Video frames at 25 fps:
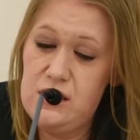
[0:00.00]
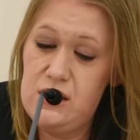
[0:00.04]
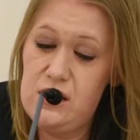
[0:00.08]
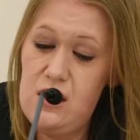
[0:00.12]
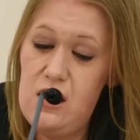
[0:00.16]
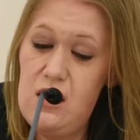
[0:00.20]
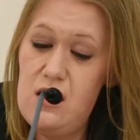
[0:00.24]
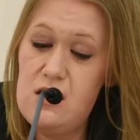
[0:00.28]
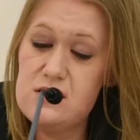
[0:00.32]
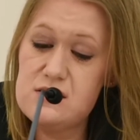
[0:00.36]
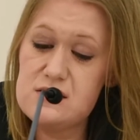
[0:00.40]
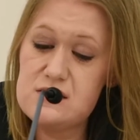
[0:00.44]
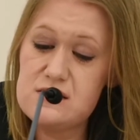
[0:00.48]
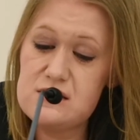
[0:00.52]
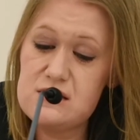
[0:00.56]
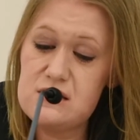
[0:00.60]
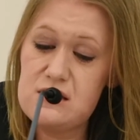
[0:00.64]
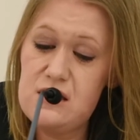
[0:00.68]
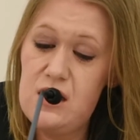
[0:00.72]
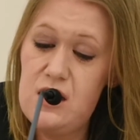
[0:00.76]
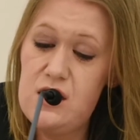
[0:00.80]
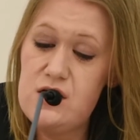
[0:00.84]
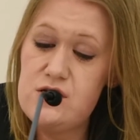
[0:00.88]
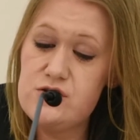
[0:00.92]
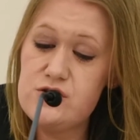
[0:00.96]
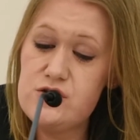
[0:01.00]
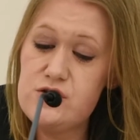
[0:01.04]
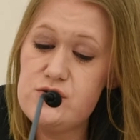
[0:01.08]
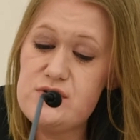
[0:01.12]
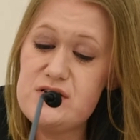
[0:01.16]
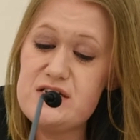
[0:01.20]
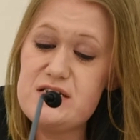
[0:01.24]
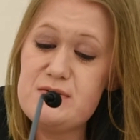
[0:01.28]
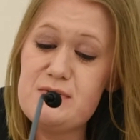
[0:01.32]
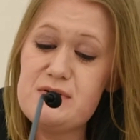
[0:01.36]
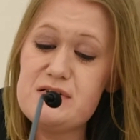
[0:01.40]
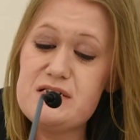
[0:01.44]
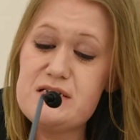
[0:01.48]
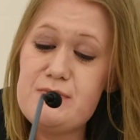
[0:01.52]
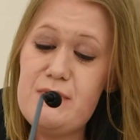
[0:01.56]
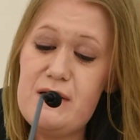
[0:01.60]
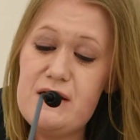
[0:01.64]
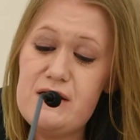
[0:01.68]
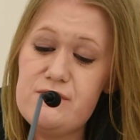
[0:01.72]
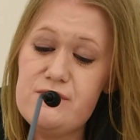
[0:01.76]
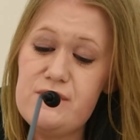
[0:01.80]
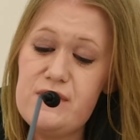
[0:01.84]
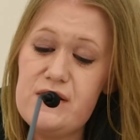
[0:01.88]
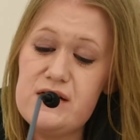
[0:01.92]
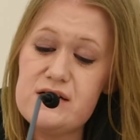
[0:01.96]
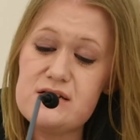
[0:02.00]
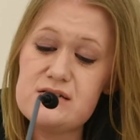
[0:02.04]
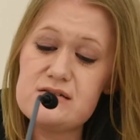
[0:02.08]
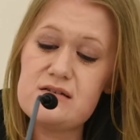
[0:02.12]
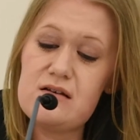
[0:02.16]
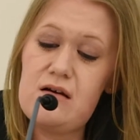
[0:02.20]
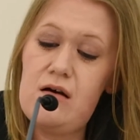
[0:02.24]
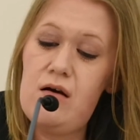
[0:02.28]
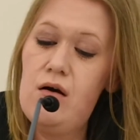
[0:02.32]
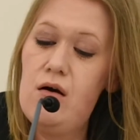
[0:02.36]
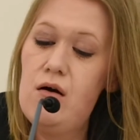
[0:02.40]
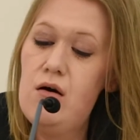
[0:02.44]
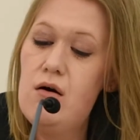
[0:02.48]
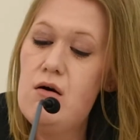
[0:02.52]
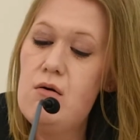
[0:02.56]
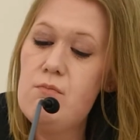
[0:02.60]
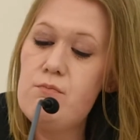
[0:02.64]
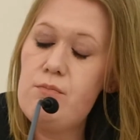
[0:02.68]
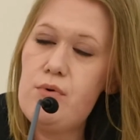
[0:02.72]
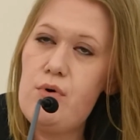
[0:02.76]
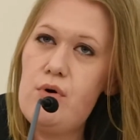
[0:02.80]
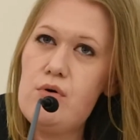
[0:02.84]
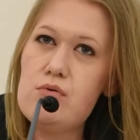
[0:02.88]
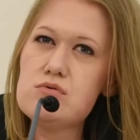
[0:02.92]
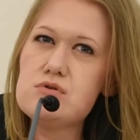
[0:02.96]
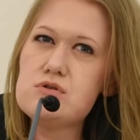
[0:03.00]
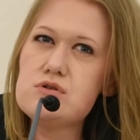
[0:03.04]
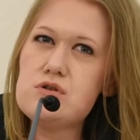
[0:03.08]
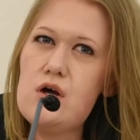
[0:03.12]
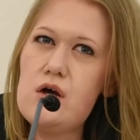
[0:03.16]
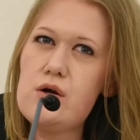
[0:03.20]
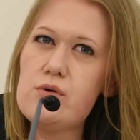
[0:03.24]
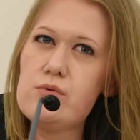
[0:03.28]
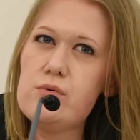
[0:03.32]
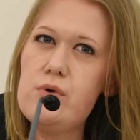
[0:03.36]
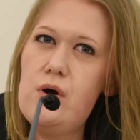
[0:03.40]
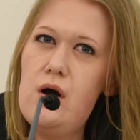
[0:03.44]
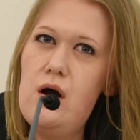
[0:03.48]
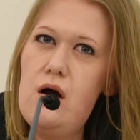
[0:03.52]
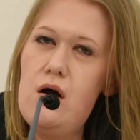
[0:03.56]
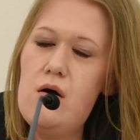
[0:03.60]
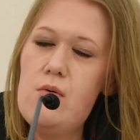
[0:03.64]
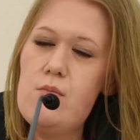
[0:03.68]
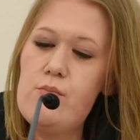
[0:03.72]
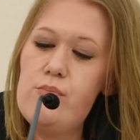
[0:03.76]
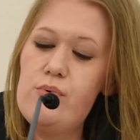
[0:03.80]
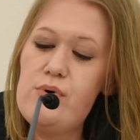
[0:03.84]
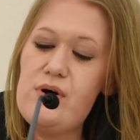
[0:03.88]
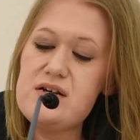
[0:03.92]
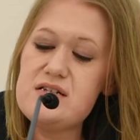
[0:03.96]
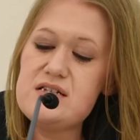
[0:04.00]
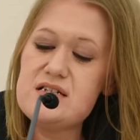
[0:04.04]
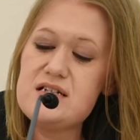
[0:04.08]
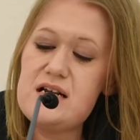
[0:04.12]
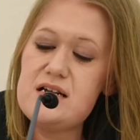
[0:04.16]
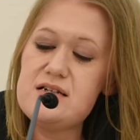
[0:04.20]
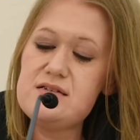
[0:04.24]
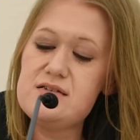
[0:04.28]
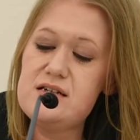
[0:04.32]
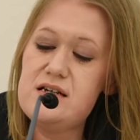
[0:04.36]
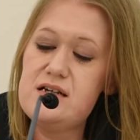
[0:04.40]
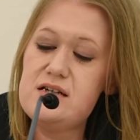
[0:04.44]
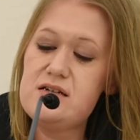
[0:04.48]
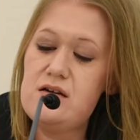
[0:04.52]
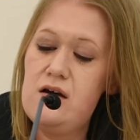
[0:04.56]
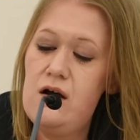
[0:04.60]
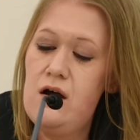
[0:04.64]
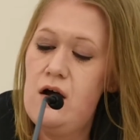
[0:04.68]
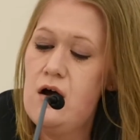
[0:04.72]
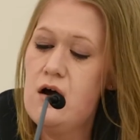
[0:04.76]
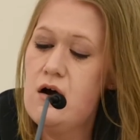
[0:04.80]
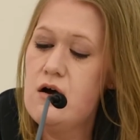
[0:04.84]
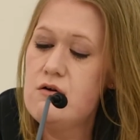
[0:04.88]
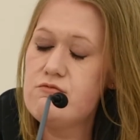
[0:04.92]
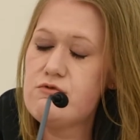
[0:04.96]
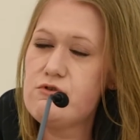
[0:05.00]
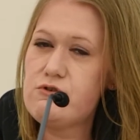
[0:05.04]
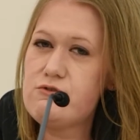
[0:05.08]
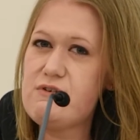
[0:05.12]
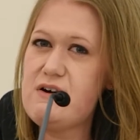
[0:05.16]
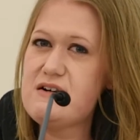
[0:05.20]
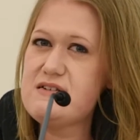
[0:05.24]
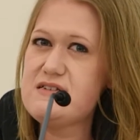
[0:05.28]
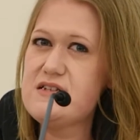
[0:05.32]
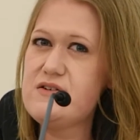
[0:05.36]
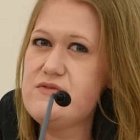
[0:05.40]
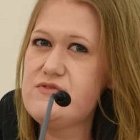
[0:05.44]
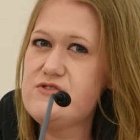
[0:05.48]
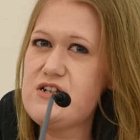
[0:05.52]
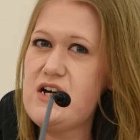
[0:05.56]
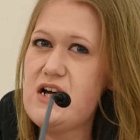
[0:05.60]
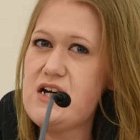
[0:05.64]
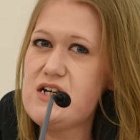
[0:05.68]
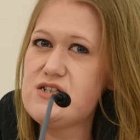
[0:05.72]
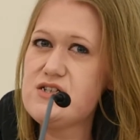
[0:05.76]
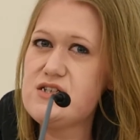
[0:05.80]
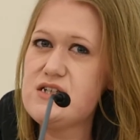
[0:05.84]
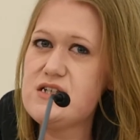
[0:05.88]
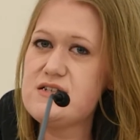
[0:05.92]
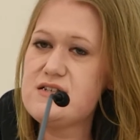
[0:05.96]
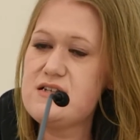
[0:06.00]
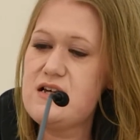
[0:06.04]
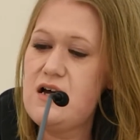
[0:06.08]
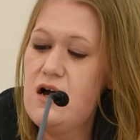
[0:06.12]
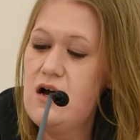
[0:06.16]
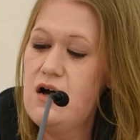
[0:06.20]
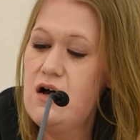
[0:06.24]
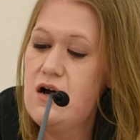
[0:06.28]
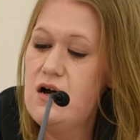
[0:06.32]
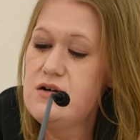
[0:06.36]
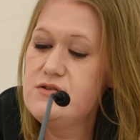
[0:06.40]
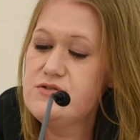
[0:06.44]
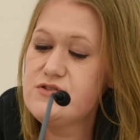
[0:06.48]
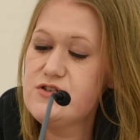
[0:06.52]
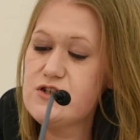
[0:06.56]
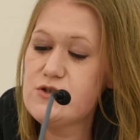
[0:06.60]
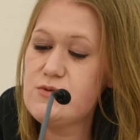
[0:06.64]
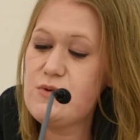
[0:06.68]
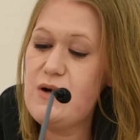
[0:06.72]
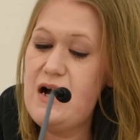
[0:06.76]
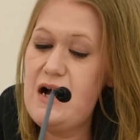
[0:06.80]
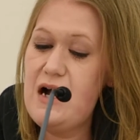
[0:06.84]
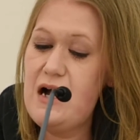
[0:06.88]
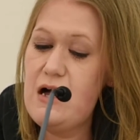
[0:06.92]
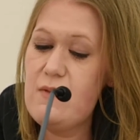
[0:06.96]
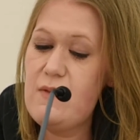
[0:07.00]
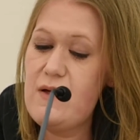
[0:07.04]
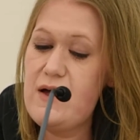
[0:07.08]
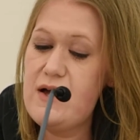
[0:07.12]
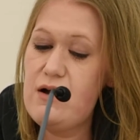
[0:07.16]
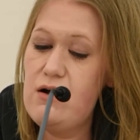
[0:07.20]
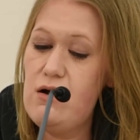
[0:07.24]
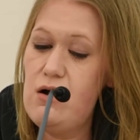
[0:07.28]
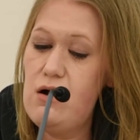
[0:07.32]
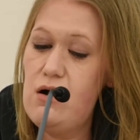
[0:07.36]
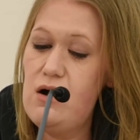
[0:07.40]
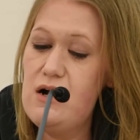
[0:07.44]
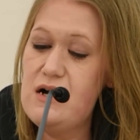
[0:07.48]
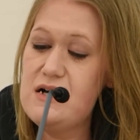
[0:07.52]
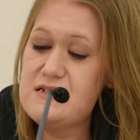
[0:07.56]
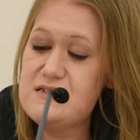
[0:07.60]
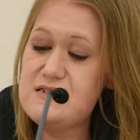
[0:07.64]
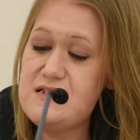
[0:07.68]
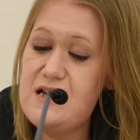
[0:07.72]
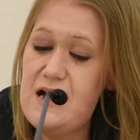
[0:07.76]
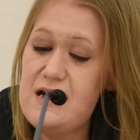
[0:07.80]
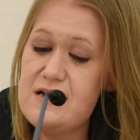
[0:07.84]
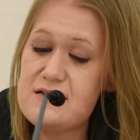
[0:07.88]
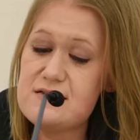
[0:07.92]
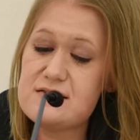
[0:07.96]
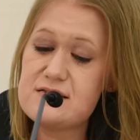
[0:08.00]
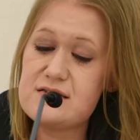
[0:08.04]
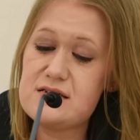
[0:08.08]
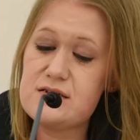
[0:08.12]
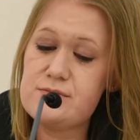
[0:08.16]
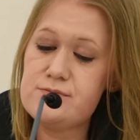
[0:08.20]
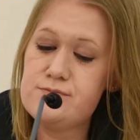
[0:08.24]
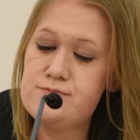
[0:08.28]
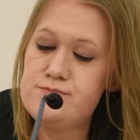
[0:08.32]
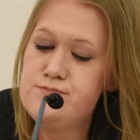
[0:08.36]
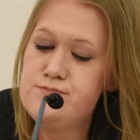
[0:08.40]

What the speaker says: cuts to disability benefits, but also unprecedented regressive changes to how they are assessed.